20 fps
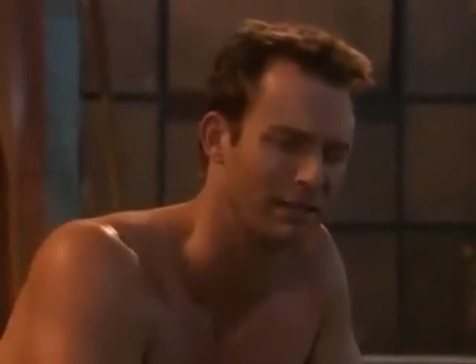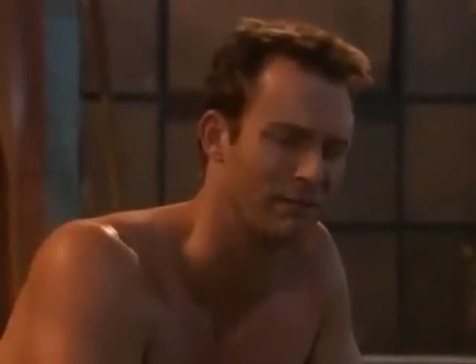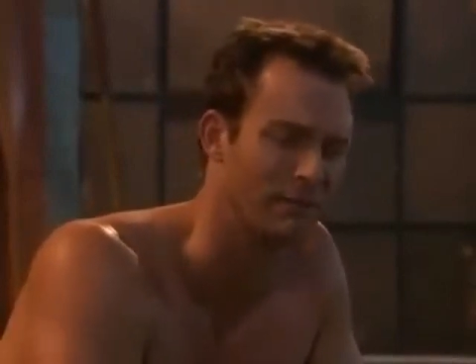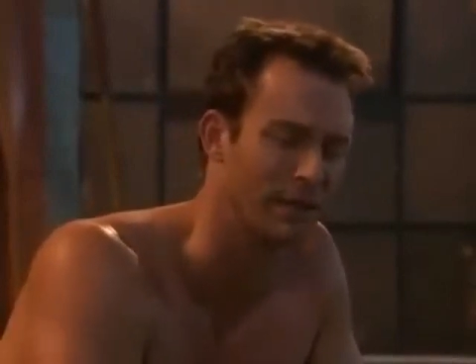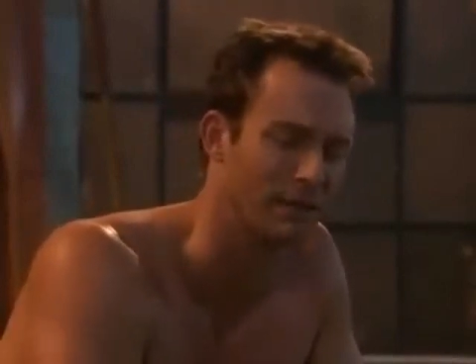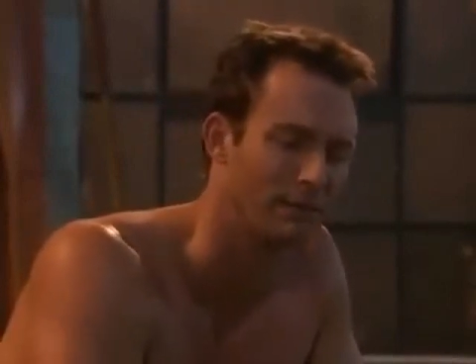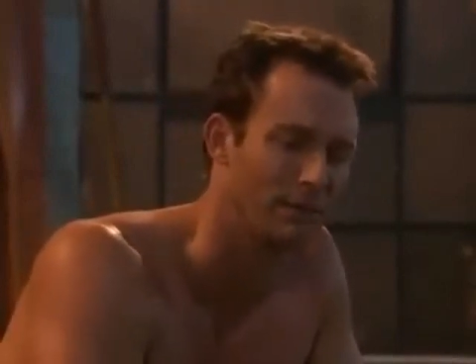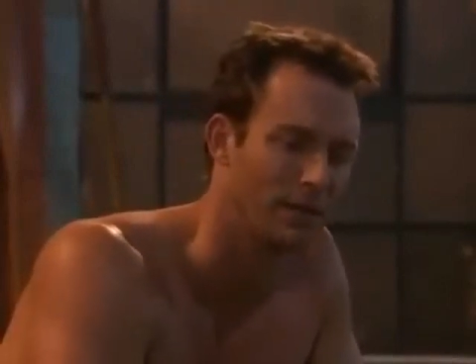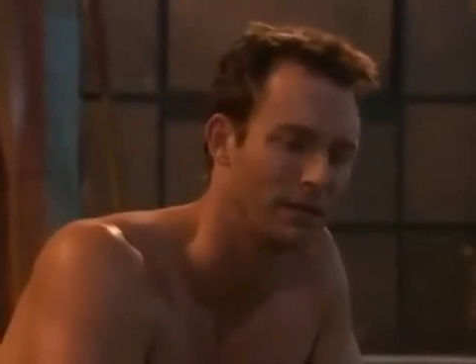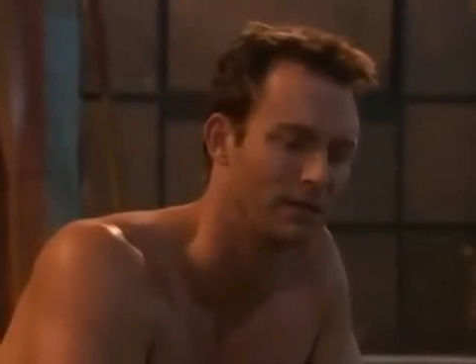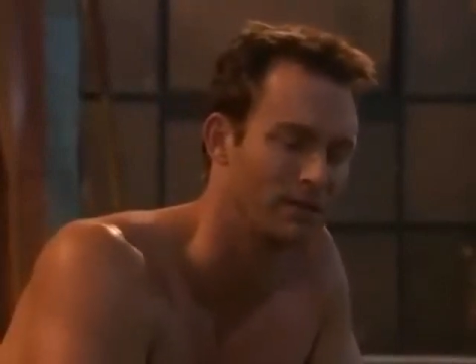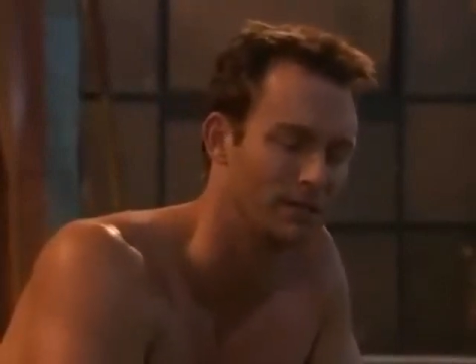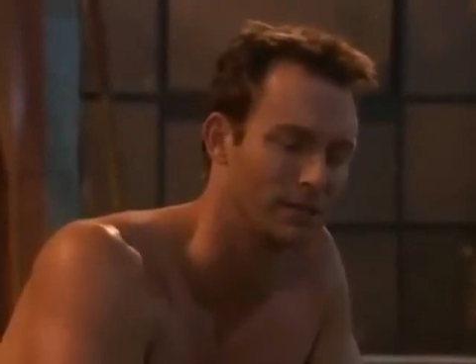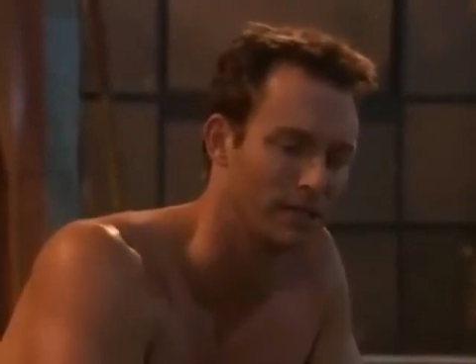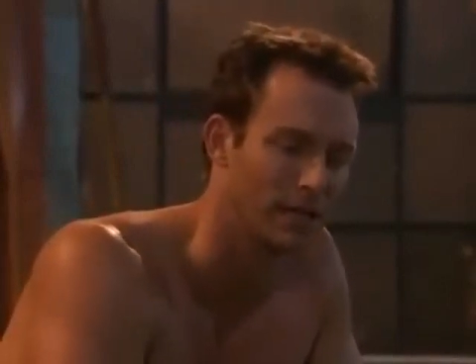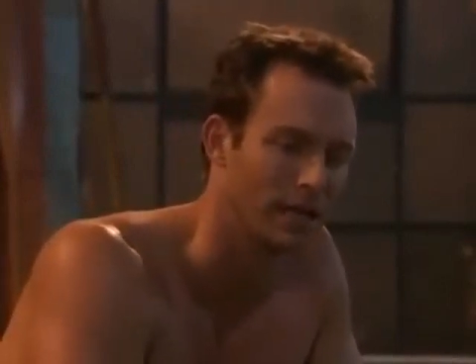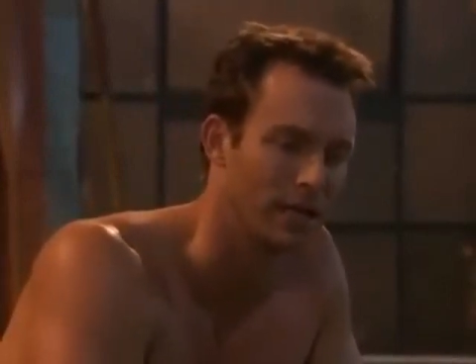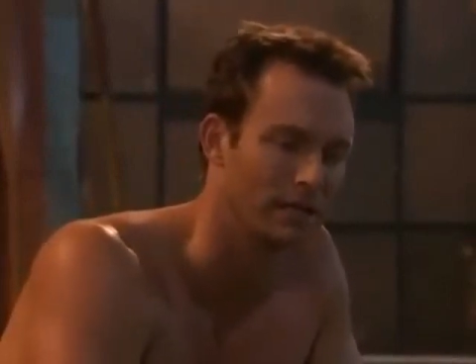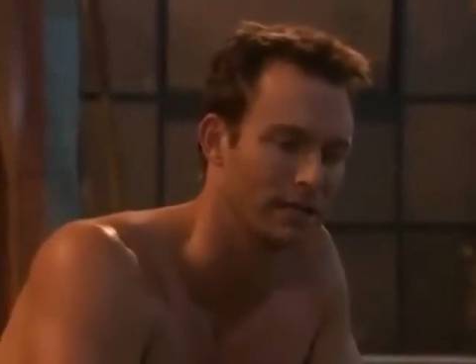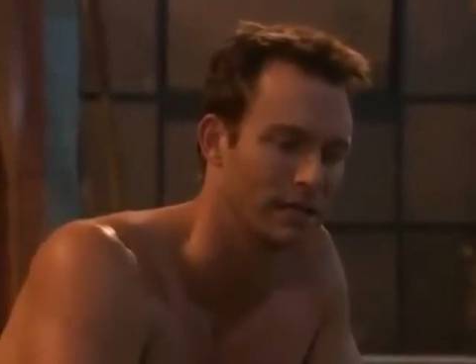that made me
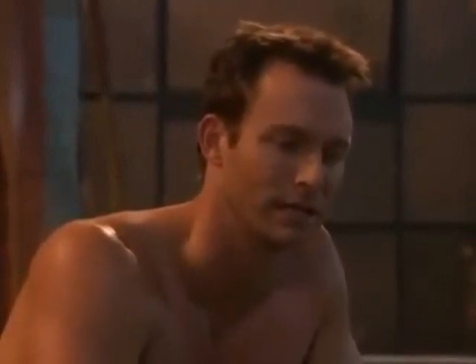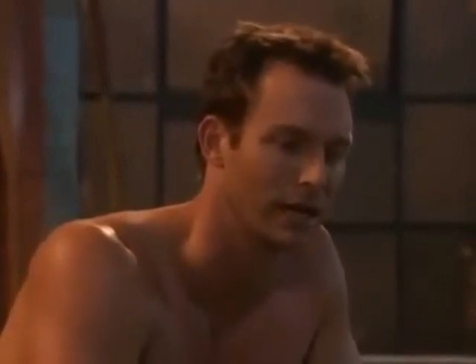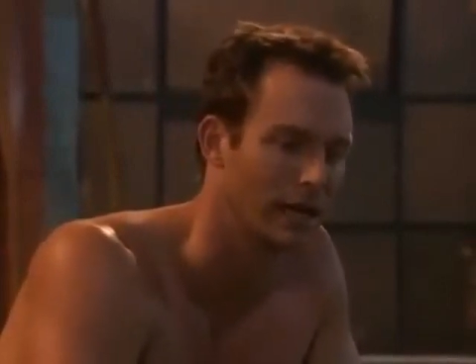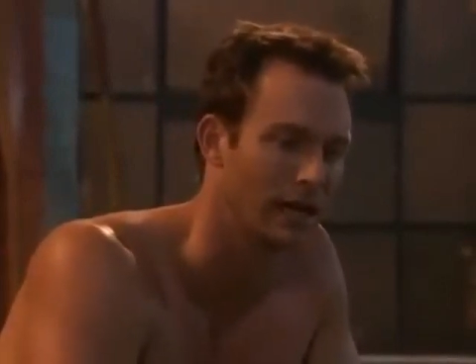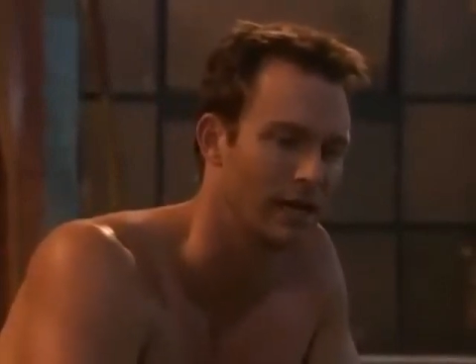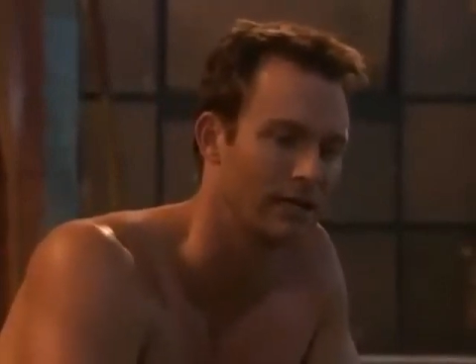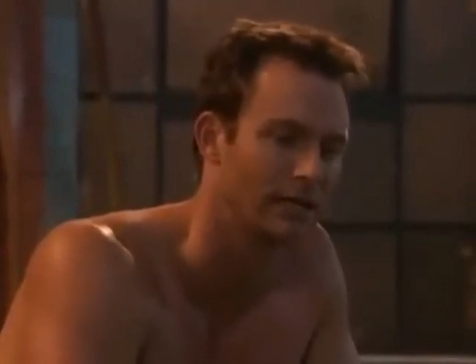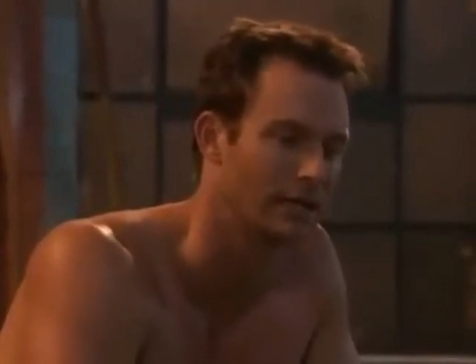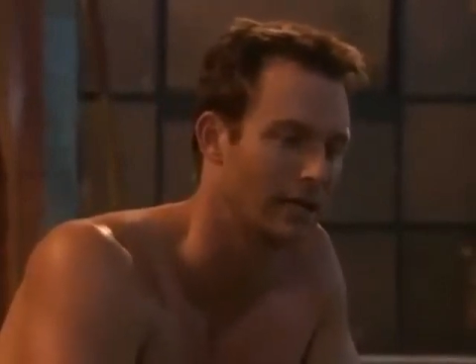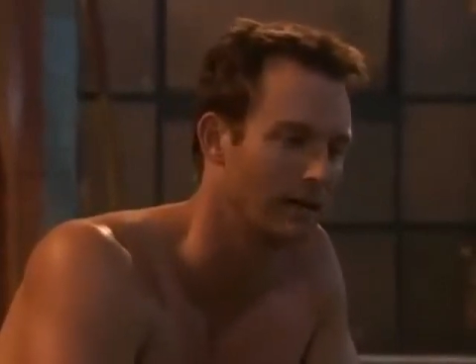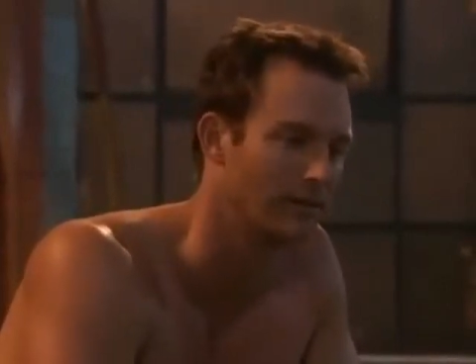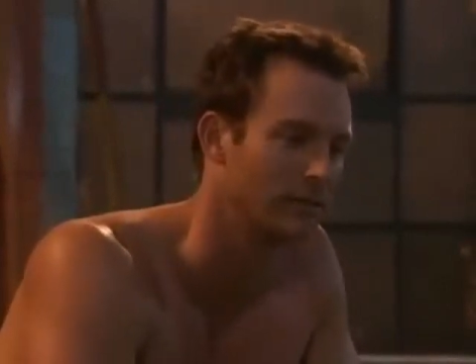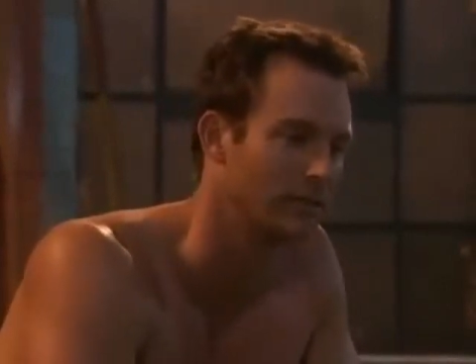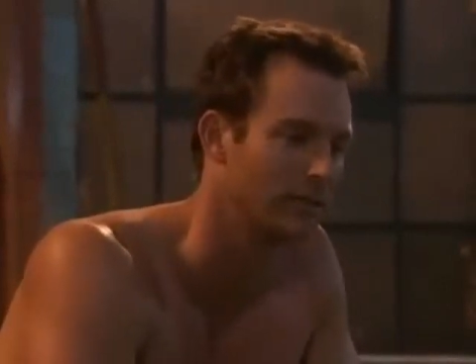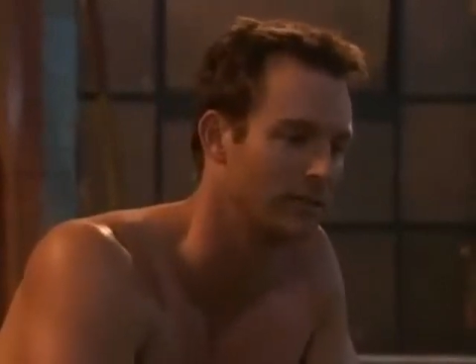understand that I didn't have